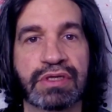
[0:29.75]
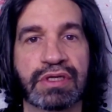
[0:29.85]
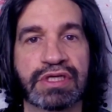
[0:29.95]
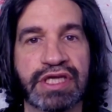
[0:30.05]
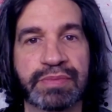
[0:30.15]

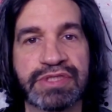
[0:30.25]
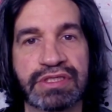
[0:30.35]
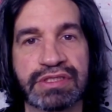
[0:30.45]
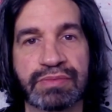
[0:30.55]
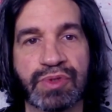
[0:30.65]

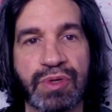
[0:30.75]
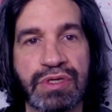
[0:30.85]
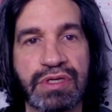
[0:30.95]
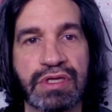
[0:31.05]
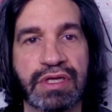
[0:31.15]
Capitalism
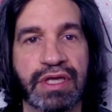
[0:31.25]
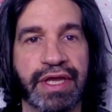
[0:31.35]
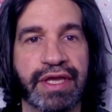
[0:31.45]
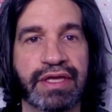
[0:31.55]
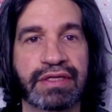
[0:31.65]
Noir
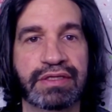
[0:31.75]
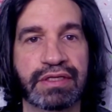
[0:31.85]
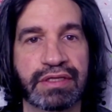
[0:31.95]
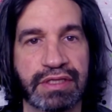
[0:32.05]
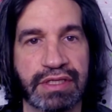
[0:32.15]
and
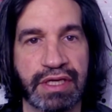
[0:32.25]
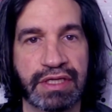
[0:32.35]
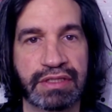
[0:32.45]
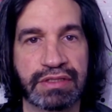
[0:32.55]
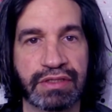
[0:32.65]
the
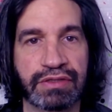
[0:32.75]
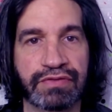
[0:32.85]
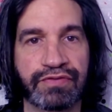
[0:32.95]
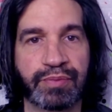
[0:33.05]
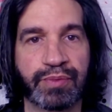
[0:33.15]
end
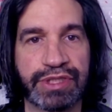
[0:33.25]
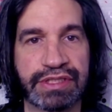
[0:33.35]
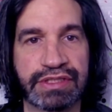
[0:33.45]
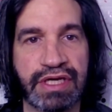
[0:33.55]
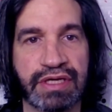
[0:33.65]
of
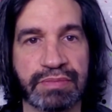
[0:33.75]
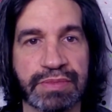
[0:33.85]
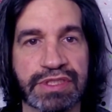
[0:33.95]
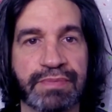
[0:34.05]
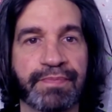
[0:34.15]
present
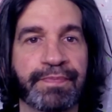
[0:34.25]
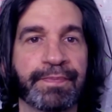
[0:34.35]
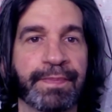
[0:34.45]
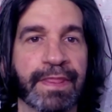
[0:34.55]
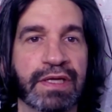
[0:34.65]
times.
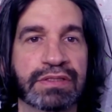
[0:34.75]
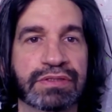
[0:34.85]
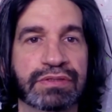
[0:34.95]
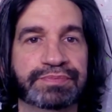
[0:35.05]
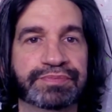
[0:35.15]

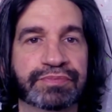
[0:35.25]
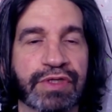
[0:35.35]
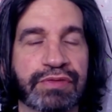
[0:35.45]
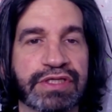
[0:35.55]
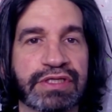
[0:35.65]
So,
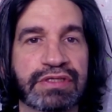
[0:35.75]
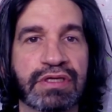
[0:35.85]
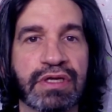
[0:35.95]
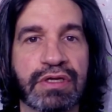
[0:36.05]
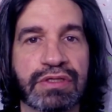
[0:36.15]
alright then.
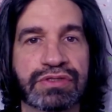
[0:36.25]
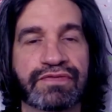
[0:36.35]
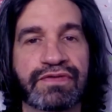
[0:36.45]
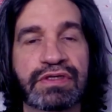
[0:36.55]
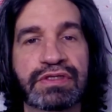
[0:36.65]
So
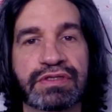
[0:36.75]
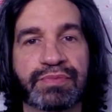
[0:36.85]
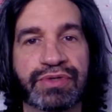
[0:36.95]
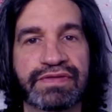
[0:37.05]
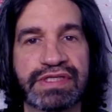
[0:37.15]
far in the
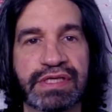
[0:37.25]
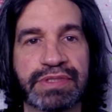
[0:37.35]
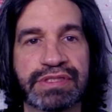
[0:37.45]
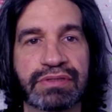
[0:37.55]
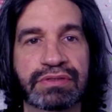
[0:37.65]
previous
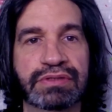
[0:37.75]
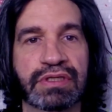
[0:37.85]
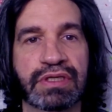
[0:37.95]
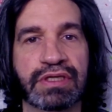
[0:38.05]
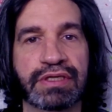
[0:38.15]
episode,
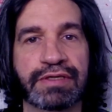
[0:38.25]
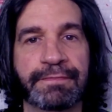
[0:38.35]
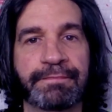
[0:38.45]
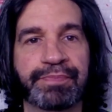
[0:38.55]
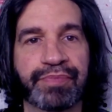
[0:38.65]

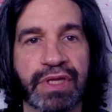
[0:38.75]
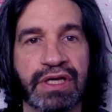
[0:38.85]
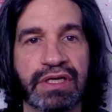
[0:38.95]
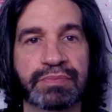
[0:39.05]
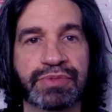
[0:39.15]

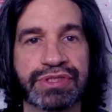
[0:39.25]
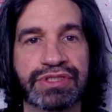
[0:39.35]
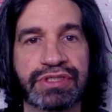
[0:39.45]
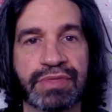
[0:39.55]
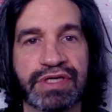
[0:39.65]
I
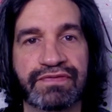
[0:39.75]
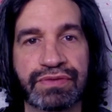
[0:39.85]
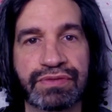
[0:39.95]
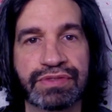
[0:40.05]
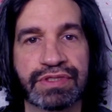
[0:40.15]
positioned my
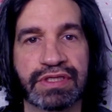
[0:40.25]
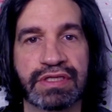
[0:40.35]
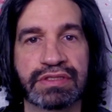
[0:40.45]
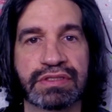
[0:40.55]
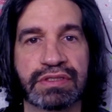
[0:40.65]
views
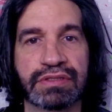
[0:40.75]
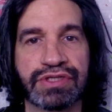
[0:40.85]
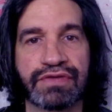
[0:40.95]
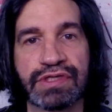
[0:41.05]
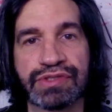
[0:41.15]
against
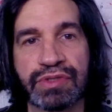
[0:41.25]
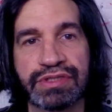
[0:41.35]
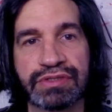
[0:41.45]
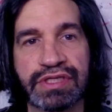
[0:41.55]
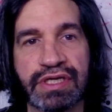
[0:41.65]
Jean-François
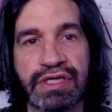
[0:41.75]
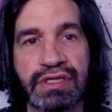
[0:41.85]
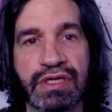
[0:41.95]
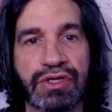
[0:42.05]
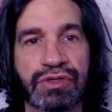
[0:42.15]

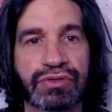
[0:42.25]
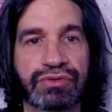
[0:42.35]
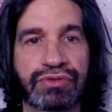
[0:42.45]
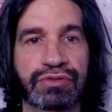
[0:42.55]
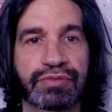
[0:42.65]
Lyotard,
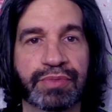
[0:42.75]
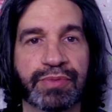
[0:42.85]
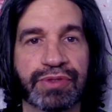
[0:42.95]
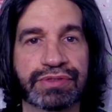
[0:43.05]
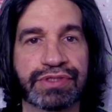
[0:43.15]
who
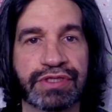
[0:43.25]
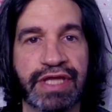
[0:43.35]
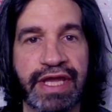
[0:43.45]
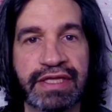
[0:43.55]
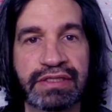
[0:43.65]
proposed an
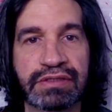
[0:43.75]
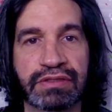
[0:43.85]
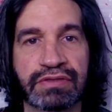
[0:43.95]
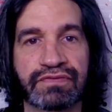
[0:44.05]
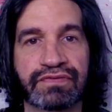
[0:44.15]
end
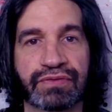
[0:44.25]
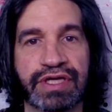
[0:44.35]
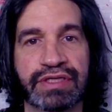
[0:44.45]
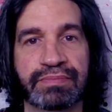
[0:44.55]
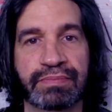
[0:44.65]
of
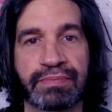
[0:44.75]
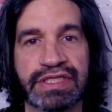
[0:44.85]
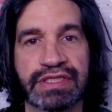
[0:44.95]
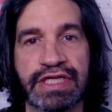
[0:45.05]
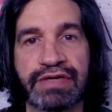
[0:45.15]
grand
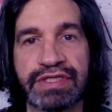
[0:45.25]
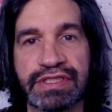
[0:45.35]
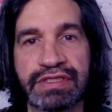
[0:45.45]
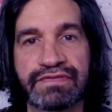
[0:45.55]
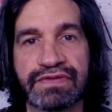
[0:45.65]

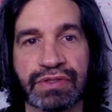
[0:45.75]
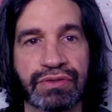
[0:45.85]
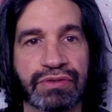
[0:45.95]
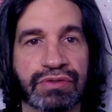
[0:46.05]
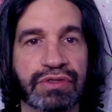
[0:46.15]
meta-narratives
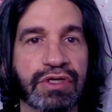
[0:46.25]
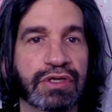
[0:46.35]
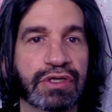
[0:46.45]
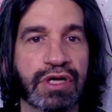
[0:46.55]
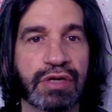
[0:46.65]
or
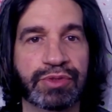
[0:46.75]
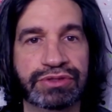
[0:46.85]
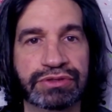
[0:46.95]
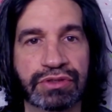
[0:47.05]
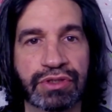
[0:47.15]

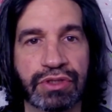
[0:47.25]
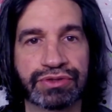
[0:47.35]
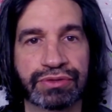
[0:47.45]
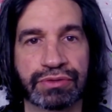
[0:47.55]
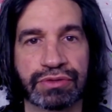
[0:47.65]
common
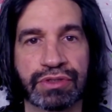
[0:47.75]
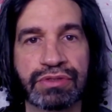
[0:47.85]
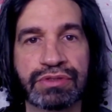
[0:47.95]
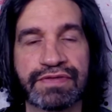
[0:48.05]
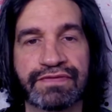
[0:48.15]
cultural
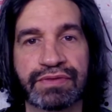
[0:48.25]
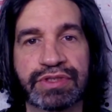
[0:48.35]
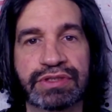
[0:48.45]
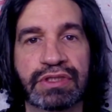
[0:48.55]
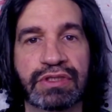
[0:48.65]
goals, if you
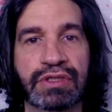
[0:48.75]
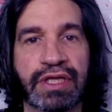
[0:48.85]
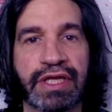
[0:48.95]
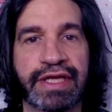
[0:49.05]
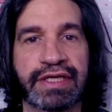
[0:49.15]
will,
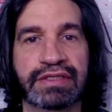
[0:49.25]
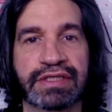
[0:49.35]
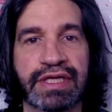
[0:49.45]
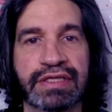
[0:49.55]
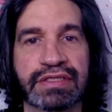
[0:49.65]
and
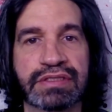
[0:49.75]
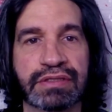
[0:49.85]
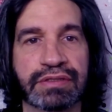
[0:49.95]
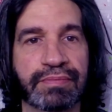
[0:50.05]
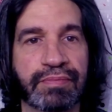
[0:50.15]
against
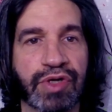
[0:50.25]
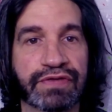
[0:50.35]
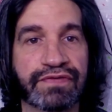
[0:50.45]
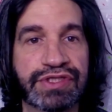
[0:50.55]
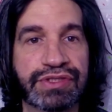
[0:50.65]

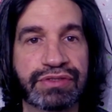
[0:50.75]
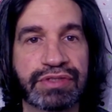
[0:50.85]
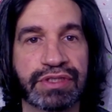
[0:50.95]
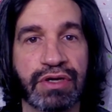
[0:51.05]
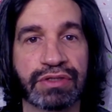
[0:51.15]
Mark Fisher
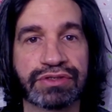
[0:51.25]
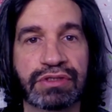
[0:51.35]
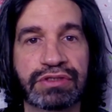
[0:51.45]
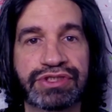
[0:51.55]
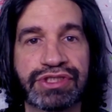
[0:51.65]
in
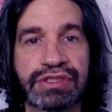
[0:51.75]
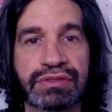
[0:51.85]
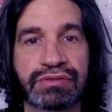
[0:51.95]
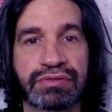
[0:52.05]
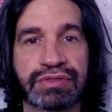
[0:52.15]
Hauntology,
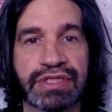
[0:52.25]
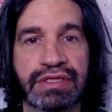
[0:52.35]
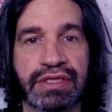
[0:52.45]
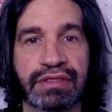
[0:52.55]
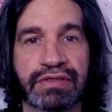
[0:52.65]
who
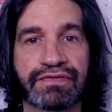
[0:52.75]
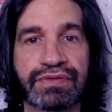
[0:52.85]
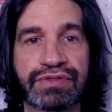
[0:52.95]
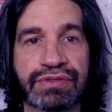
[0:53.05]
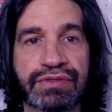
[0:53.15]
said that our
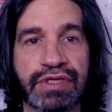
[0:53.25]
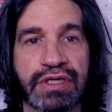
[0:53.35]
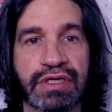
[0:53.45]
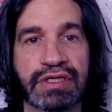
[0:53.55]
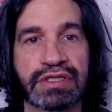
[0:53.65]
future
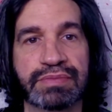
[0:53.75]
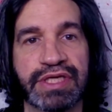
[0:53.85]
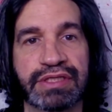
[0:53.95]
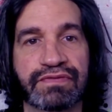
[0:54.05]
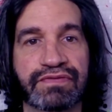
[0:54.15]
is
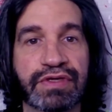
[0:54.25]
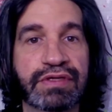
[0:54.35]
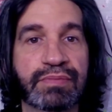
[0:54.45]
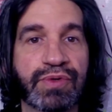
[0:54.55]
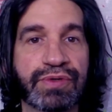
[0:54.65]
made of
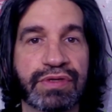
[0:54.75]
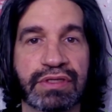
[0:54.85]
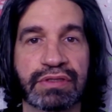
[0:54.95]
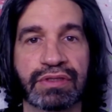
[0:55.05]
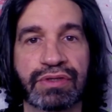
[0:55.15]
nothing more
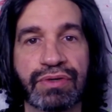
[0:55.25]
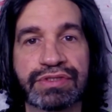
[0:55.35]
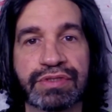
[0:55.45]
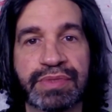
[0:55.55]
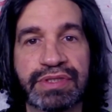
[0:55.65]
than
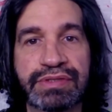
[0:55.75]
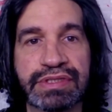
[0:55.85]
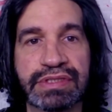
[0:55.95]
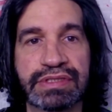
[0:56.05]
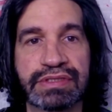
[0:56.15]
ghost
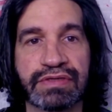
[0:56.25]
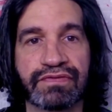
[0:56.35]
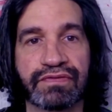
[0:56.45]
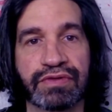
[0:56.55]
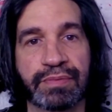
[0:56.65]
appearances
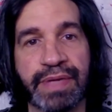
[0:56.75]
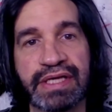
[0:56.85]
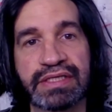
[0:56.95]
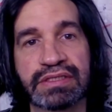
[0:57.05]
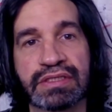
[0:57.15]
of the
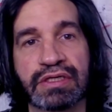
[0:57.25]
past.